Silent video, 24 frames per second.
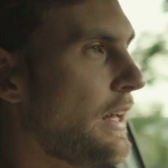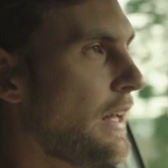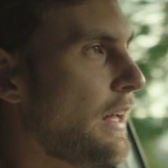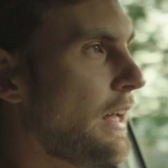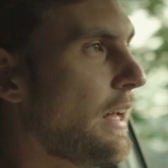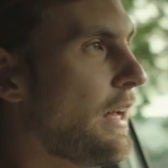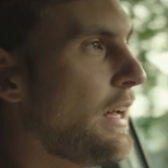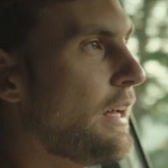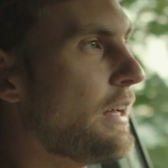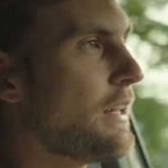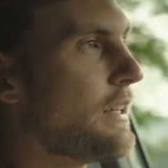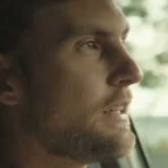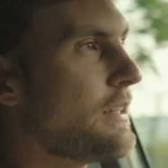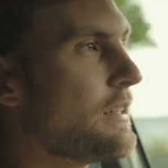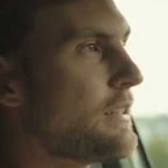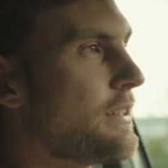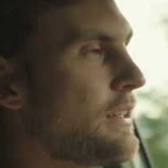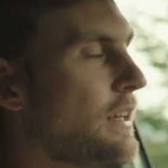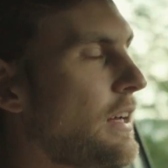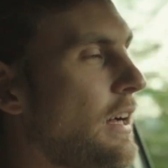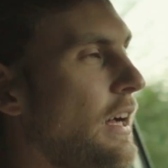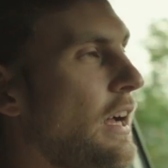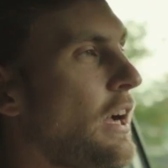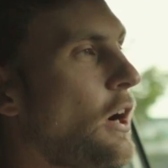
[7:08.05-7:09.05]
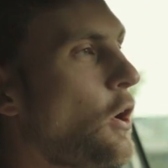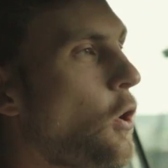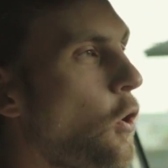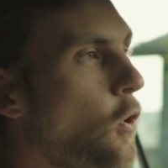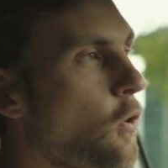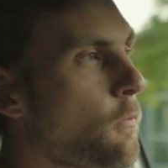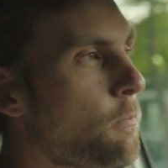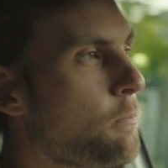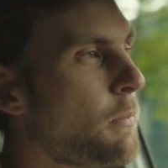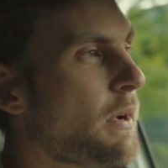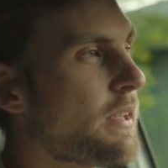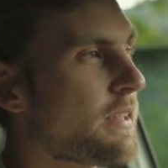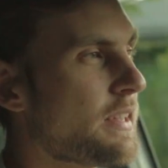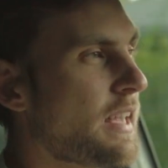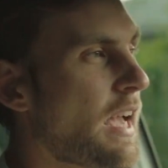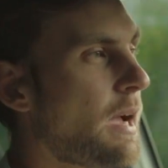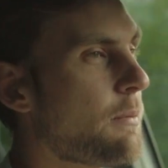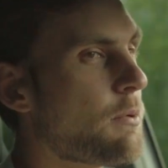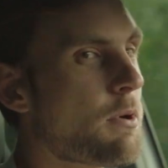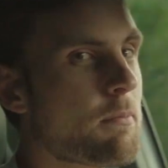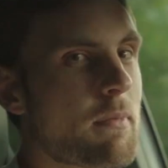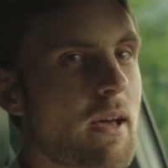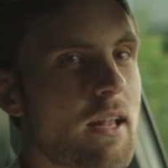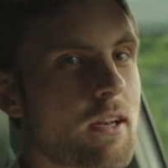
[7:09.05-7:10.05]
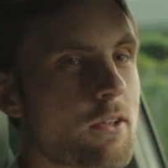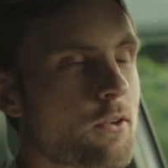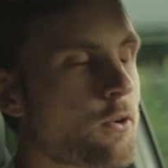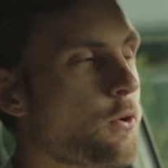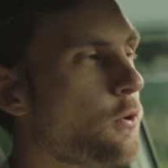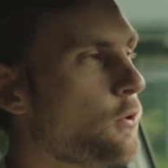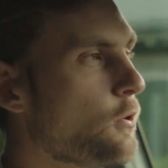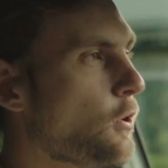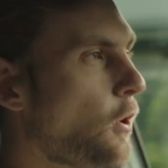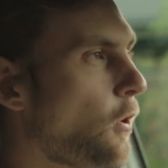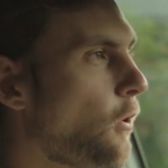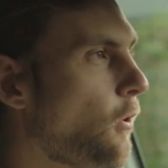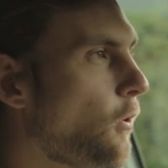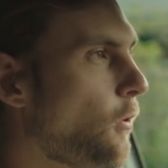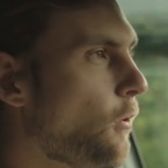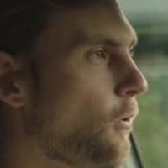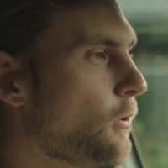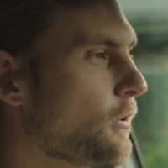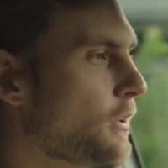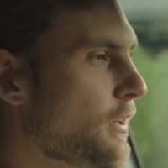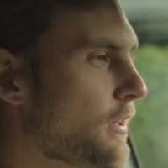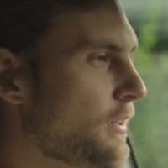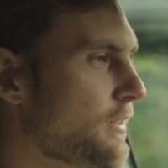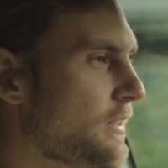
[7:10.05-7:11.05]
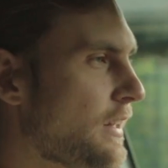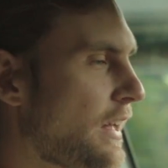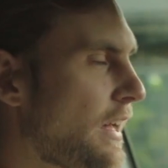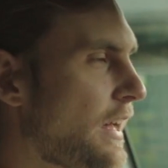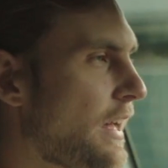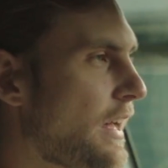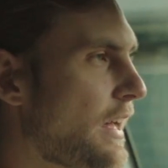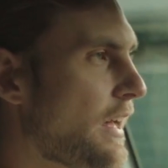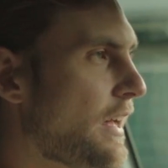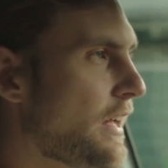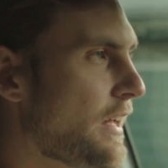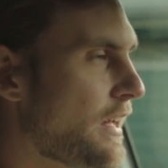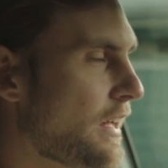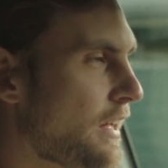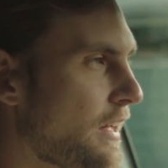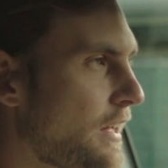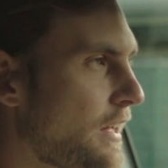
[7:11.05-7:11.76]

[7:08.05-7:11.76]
And I hope my cameraman could hold the